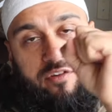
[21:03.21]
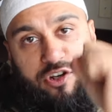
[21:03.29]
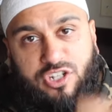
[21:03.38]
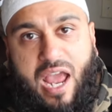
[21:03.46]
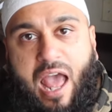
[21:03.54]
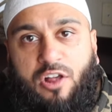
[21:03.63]
your
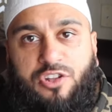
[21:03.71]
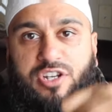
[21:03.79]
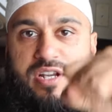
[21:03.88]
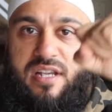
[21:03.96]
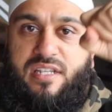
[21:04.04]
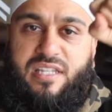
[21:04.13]

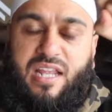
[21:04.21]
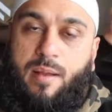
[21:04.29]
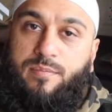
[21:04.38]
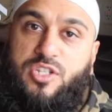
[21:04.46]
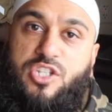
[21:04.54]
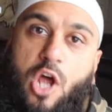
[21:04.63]
challenges, then
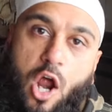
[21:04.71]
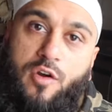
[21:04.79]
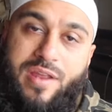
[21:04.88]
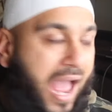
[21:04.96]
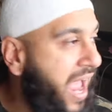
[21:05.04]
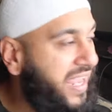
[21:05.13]
I'm
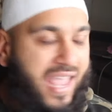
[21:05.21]
sorry, I